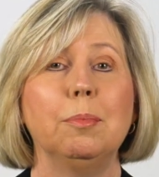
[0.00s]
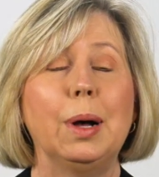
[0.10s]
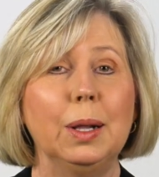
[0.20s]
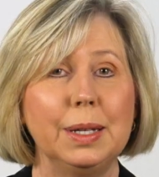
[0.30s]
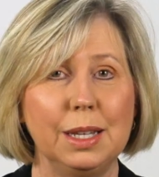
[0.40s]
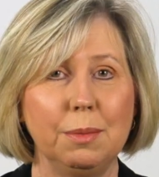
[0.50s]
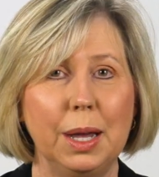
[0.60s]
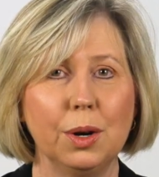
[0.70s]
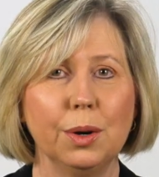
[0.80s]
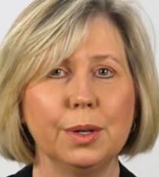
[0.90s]

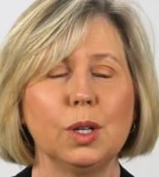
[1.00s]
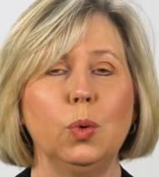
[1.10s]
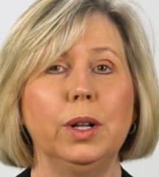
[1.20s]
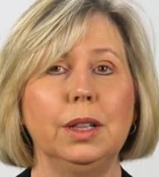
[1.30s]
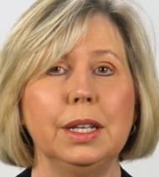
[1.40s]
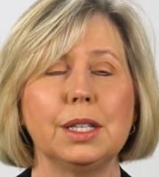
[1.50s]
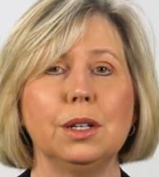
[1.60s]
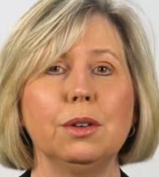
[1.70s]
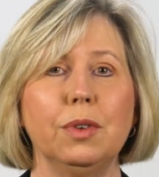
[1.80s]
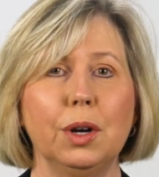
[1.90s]
Policymakers will
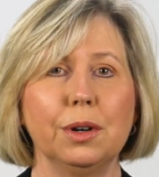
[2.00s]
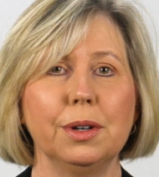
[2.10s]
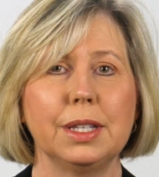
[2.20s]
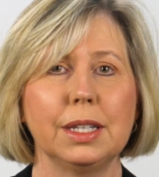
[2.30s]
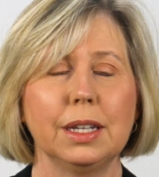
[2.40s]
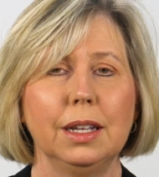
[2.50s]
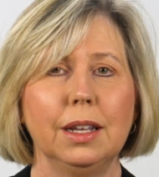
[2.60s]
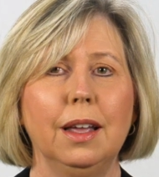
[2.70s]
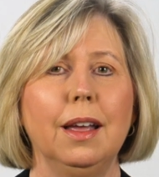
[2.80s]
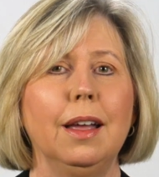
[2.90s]
listen to voters.
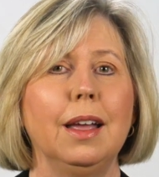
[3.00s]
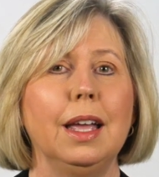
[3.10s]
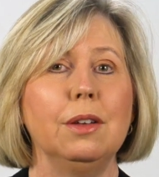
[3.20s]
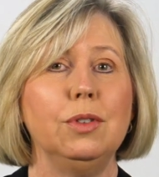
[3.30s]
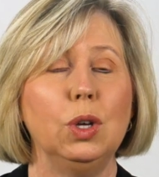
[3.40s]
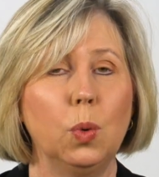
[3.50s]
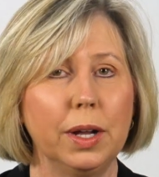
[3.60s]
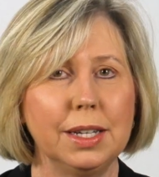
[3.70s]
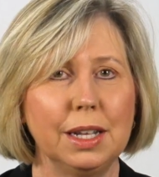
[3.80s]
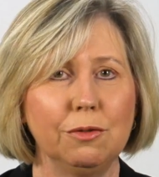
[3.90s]
If you
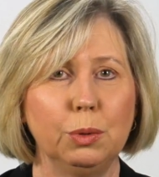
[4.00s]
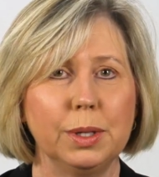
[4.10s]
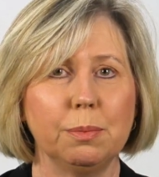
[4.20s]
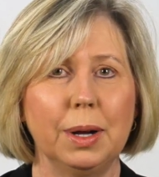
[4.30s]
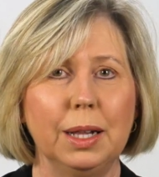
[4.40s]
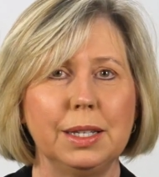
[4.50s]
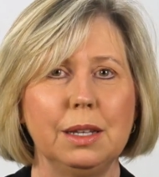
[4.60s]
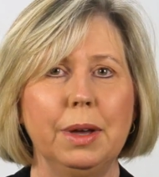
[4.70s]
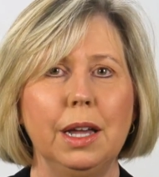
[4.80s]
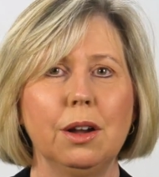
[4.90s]
want to influence a
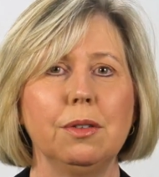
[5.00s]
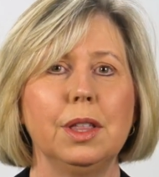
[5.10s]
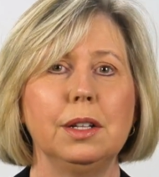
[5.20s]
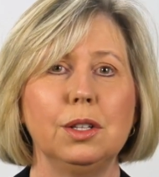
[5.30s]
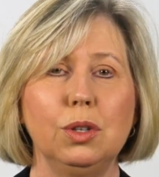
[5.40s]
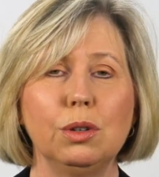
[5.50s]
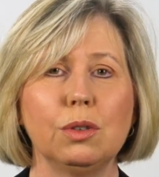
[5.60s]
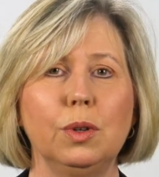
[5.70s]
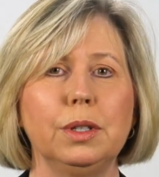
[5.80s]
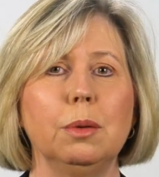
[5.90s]
policymaker, then it's
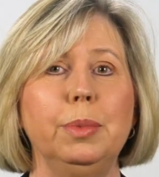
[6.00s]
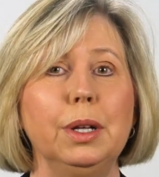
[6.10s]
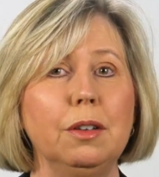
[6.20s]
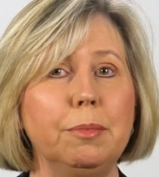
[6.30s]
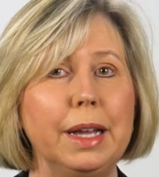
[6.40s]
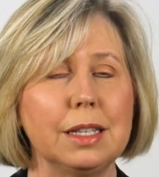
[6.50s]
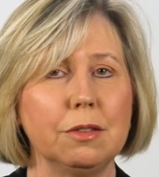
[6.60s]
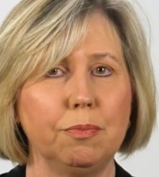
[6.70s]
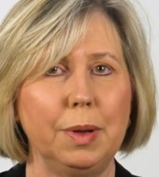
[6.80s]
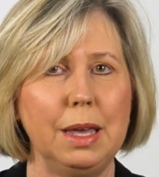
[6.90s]
useful to build a base
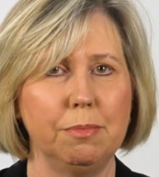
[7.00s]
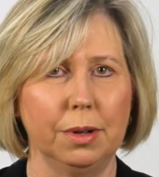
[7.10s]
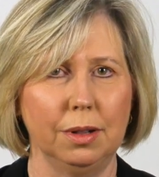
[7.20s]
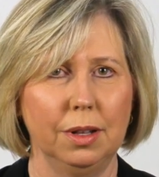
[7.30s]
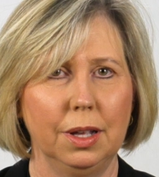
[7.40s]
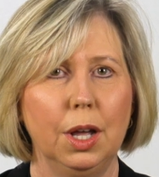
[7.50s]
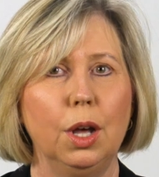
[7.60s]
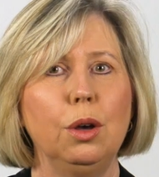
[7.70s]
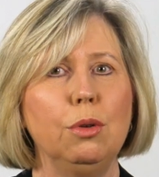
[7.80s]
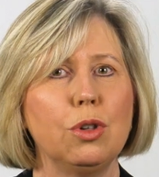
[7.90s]
of people
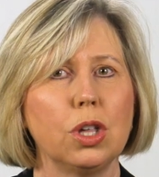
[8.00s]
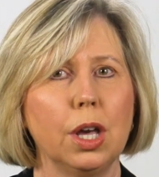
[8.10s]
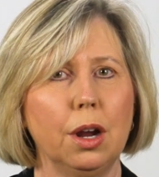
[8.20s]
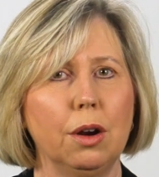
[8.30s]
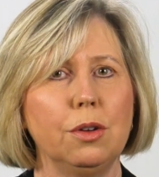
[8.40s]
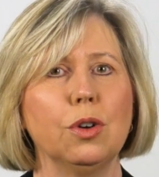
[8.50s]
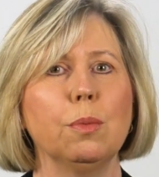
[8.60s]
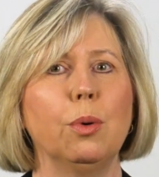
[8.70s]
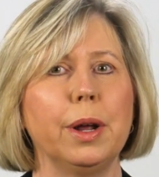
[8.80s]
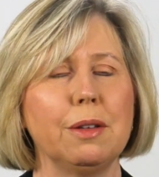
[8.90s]
who share your
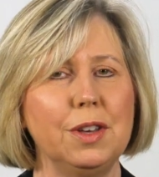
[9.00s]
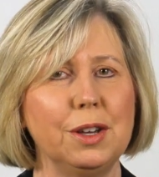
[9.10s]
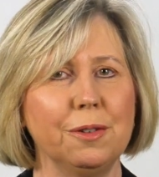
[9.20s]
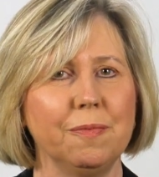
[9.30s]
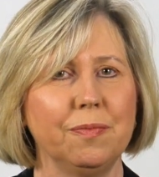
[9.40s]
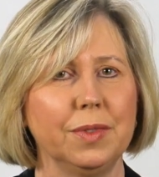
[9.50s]
point of view.